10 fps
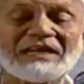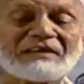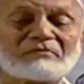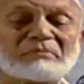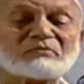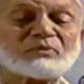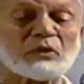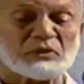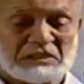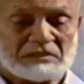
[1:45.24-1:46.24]
bread. Unleavened means
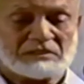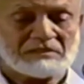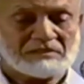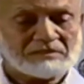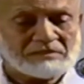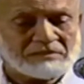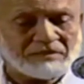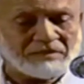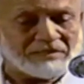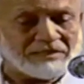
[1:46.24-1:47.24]
without yeast,
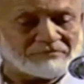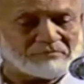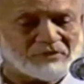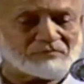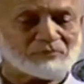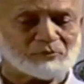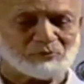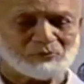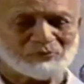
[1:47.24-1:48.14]
unleavened bread of the